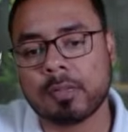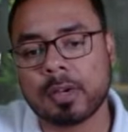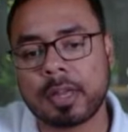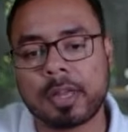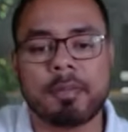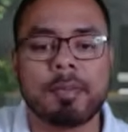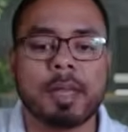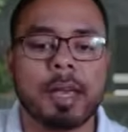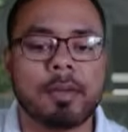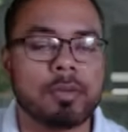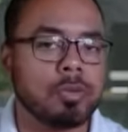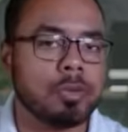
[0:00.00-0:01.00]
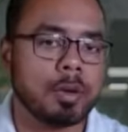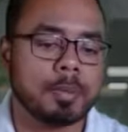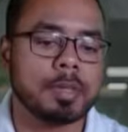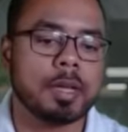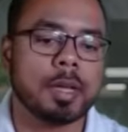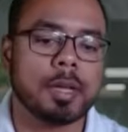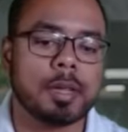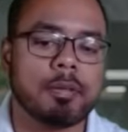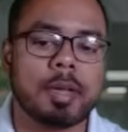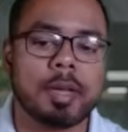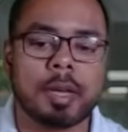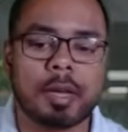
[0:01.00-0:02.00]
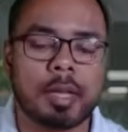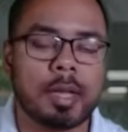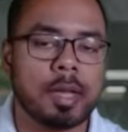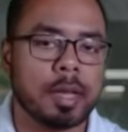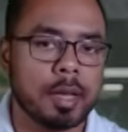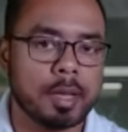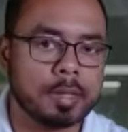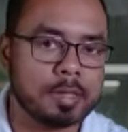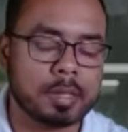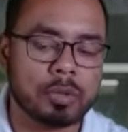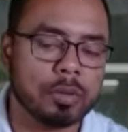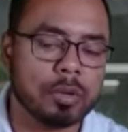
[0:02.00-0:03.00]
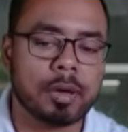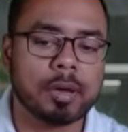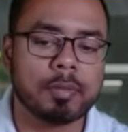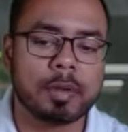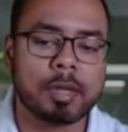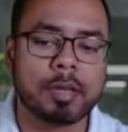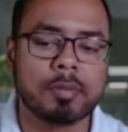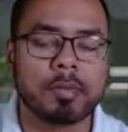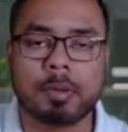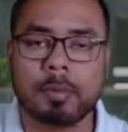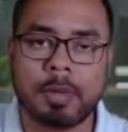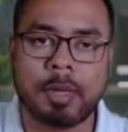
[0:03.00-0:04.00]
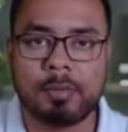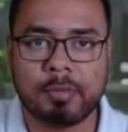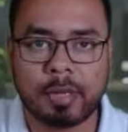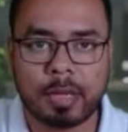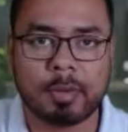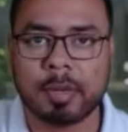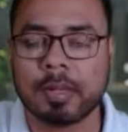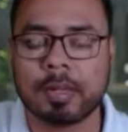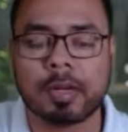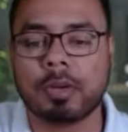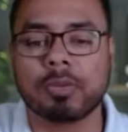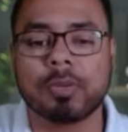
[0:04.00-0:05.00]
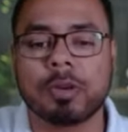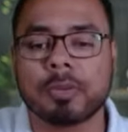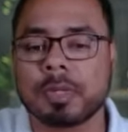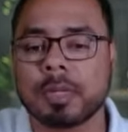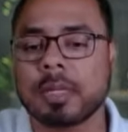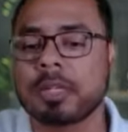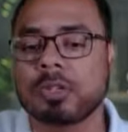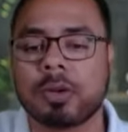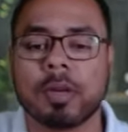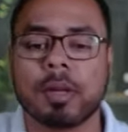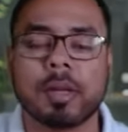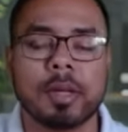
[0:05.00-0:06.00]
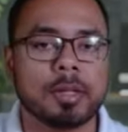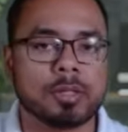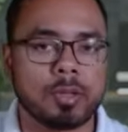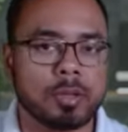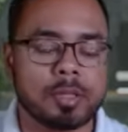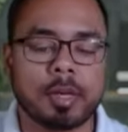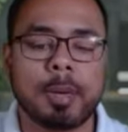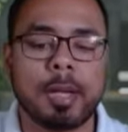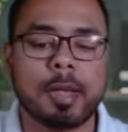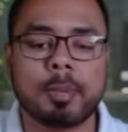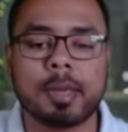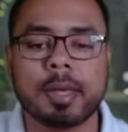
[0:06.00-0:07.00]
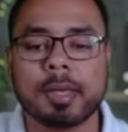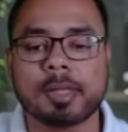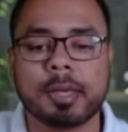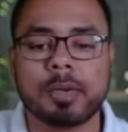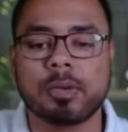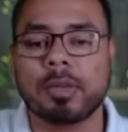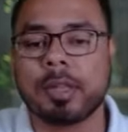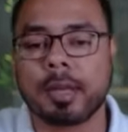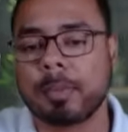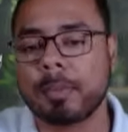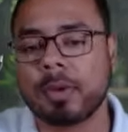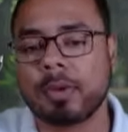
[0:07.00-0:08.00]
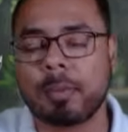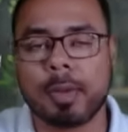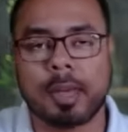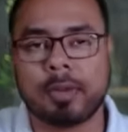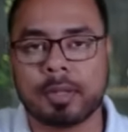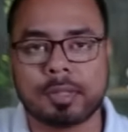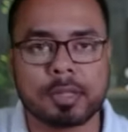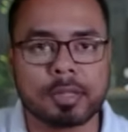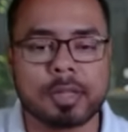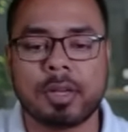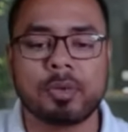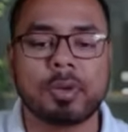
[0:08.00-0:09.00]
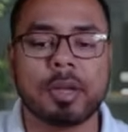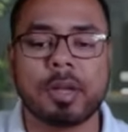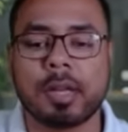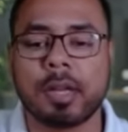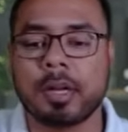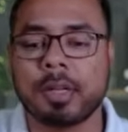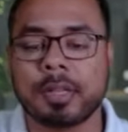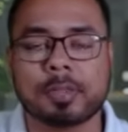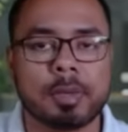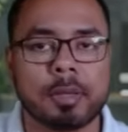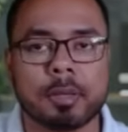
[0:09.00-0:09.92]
For A, we have 2 options. Either we can take A as 0 or 1. For B, we have another 2 options and so on. So using multiplication rule, the number of matrices that you can create, this